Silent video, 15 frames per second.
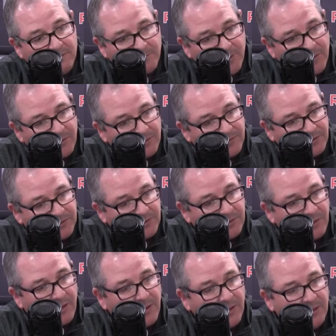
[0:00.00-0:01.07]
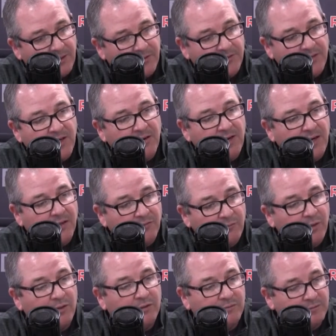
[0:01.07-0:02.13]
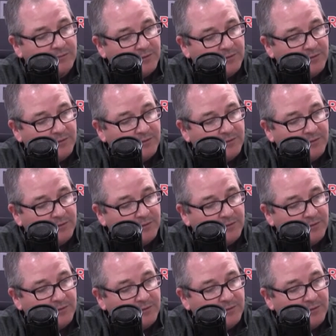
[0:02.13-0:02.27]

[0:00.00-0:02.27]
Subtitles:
tomorrow at 6 o'clock, and then Saturday at 12.